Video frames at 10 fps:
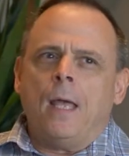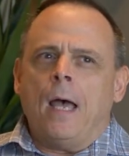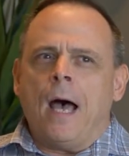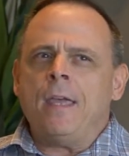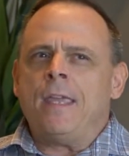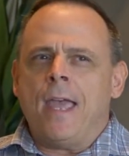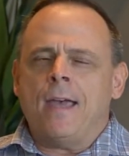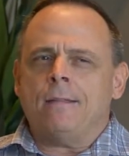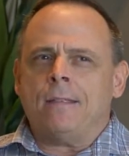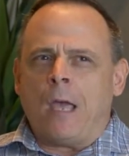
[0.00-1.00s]
I
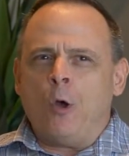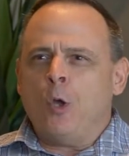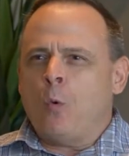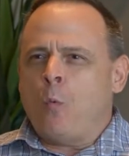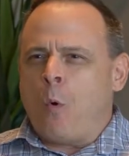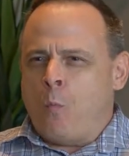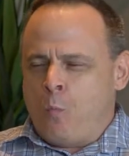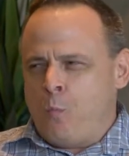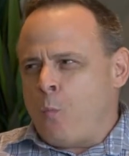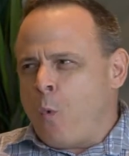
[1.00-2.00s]
can't tell you
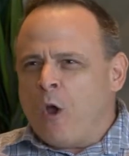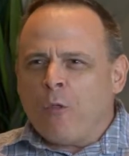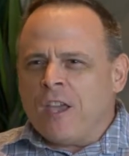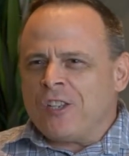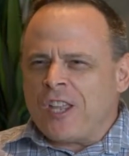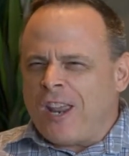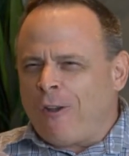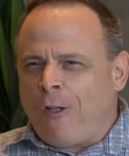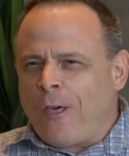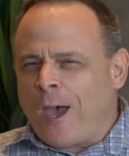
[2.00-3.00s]
where they stand
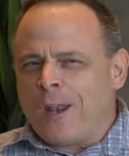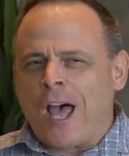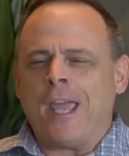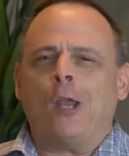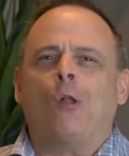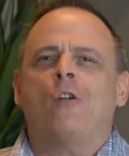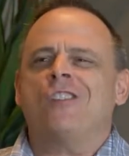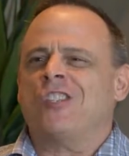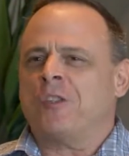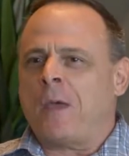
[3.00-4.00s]
on that. I can only
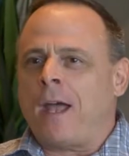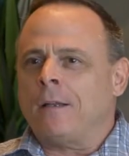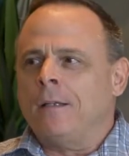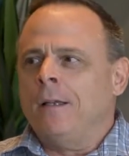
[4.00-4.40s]
suspect